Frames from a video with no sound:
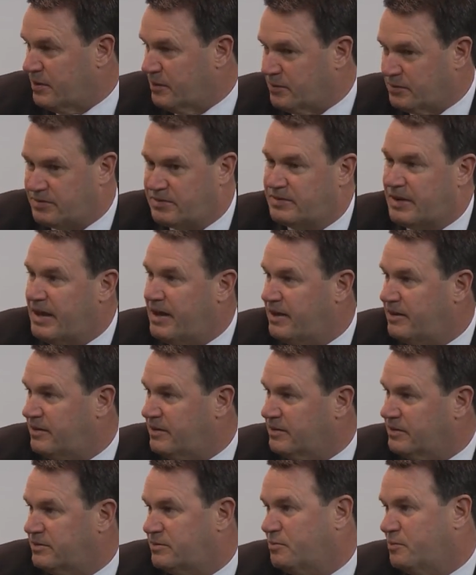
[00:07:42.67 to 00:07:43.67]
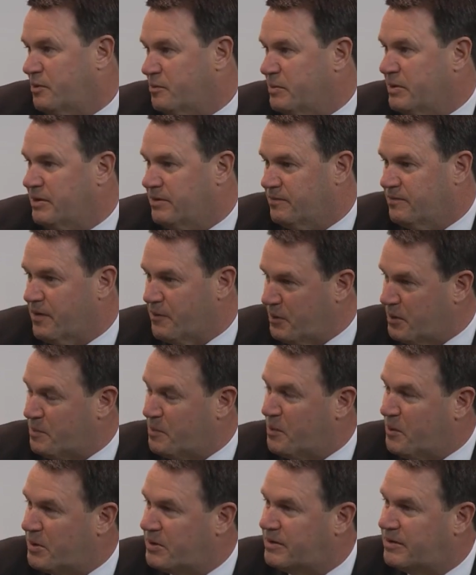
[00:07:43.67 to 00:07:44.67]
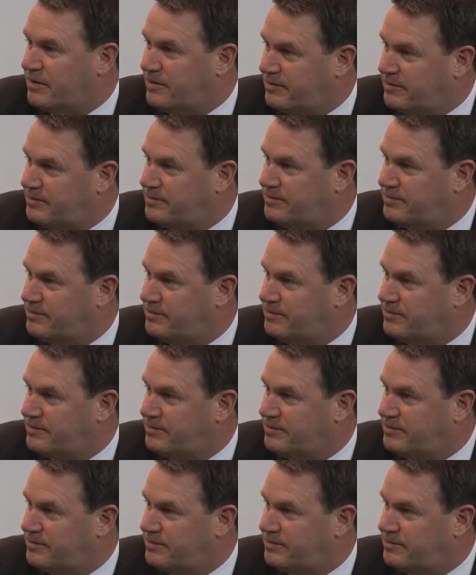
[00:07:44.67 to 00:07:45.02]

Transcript: those standards will be very important.